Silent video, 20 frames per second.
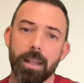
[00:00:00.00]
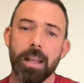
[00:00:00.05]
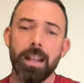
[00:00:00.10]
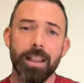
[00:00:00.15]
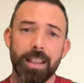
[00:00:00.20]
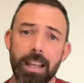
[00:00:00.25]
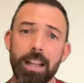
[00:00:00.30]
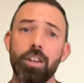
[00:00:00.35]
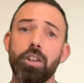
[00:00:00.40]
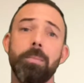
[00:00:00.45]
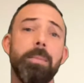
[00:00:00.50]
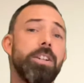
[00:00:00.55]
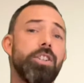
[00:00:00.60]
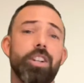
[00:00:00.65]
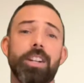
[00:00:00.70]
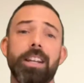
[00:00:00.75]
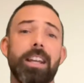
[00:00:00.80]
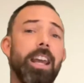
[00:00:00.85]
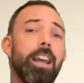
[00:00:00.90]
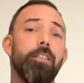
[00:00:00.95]
The
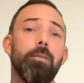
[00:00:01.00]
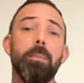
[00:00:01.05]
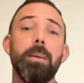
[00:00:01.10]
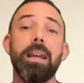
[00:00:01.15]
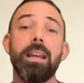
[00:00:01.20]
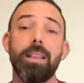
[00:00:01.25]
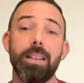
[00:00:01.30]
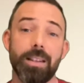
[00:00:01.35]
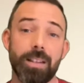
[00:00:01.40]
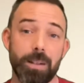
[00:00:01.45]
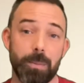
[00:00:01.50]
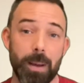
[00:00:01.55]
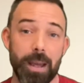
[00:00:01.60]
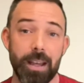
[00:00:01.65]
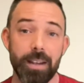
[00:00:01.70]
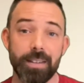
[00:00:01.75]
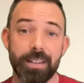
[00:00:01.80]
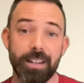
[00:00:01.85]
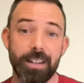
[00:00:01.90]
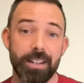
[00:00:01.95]
intermission gave me the
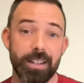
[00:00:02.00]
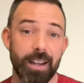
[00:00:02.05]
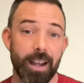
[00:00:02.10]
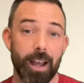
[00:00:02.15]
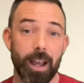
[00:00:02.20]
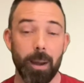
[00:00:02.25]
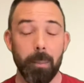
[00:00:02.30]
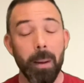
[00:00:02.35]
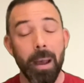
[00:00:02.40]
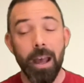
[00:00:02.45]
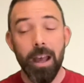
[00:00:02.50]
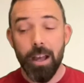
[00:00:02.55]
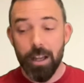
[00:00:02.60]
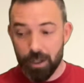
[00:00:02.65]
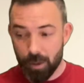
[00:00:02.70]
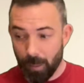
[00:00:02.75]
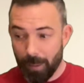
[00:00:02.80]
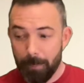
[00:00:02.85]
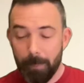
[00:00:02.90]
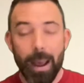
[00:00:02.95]
space and time
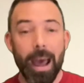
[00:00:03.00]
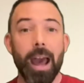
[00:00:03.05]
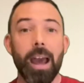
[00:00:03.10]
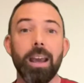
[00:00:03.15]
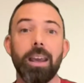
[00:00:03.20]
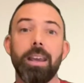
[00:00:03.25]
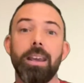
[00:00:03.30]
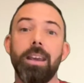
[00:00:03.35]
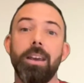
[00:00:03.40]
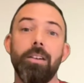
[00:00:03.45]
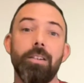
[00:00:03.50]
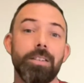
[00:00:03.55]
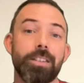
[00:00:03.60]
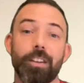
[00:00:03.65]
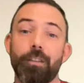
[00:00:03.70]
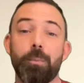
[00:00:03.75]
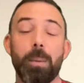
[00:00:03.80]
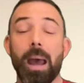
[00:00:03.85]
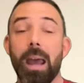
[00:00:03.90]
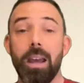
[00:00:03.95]
to unpack years
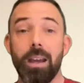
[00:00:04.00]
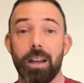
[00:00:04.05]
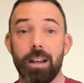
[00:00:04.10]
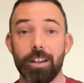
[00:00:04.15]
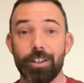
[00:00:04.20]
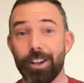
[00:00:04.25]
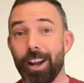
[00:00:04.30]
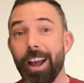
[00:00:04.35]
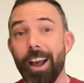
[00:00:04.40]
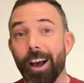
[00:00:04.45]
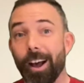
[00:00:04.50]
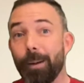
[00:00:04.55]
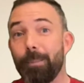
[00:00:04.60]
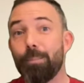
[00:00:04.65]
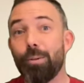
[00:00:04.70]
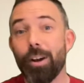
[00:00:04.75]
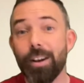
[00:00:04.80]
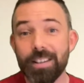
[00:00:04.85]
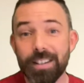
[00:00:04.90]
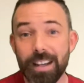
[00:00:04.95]
of baggage,
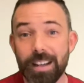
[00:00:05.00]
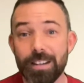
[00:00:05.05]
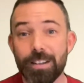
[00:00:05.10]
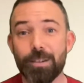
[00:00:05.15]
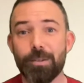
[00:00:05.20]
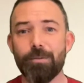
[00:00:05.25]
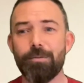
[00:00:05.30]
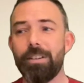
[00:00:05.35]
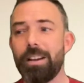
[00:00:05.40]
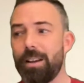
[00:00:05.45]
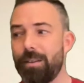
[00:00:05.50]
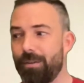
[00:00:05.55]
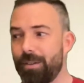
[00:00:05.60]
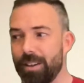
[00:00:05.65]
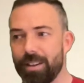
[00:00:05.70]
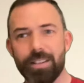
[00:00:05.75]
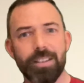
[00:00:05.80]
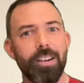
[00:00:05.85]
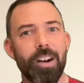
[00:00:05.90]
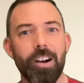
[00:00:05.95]
unprocessed grief, the
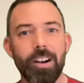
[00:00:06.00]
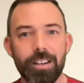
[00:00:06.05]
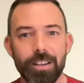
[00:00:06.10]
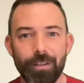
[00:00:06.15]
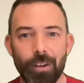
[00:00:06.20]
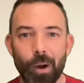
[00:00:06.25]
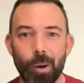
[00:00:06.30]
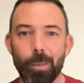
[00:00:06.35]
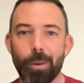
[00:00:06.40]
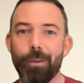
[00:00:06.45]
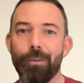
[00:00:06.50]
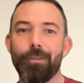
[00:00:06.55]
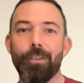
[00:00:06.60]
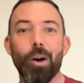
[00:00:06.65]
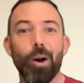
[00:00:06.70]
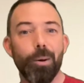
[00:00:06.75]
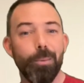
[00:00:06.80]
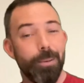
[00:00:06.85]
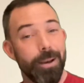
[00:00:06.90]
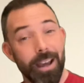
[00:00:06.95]
scars of
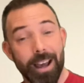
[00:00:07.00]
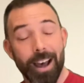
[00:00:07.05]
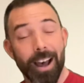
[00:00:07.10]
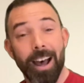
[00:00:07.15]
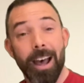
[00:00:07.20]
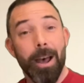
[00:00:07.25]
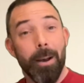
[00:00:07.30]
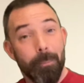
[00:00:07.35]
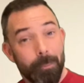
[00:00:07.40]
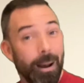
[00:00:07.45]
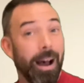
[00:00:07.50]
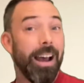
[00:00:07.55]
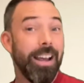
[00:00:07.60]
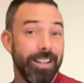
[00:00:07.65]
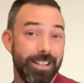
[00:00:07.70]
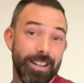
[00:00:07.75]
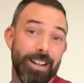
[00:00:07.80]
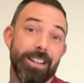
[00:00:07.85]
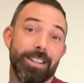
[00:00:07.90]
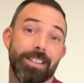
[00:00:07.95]
homophobia, my
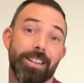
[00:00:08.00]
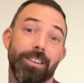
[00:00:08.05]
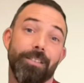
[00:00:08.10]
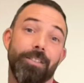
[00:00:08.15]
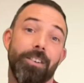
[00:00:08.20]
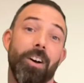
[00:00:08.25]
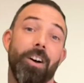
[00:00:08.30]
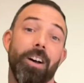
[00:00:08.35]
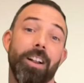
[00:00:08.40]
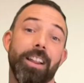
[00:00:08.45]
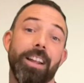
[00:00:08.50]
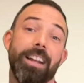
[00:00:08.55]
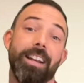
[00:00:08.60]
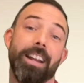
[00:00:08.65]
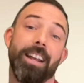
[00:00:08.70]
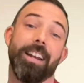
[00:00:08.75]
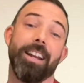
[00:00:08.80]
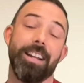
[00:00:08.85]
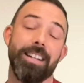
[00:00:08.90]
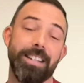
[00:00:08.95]
sense of calling
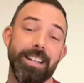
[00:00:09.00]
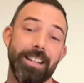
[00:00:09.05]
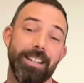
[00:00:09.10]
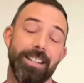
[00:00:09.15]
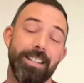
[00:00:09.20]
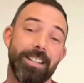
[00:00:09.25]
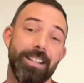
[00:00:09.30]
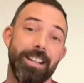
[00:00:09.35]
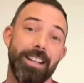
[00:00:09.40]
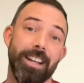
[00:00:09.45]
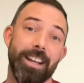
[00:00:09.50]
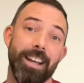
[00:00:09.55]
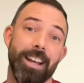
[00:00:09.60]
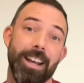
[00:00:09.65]
and identity.